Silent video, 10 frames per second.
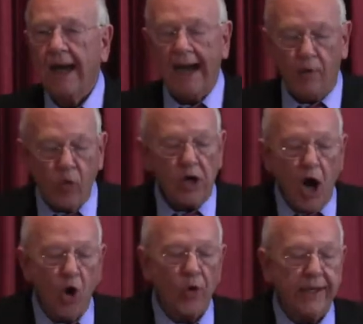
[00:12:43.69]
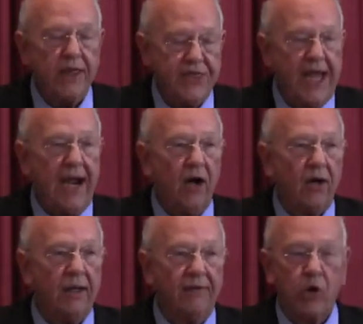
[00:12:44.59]
Uh, we're already
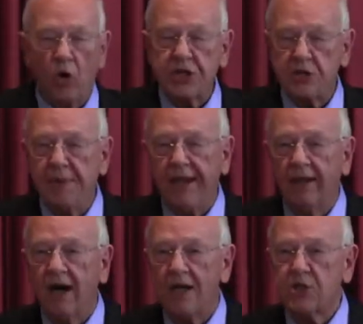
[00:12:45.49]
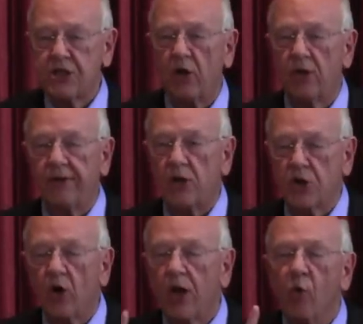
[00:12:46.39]
there, of course, as being God's children.
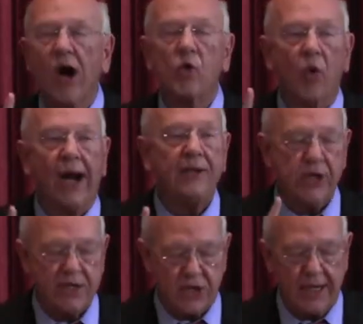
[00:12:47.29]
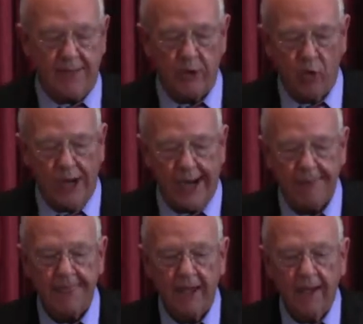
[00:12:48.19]
There's only one way. Jesus said, I'm the
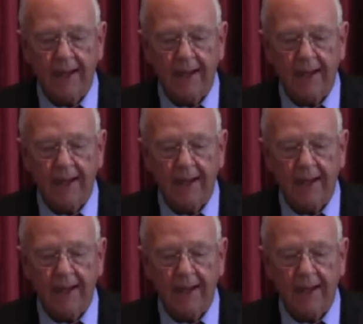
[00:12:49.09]
way.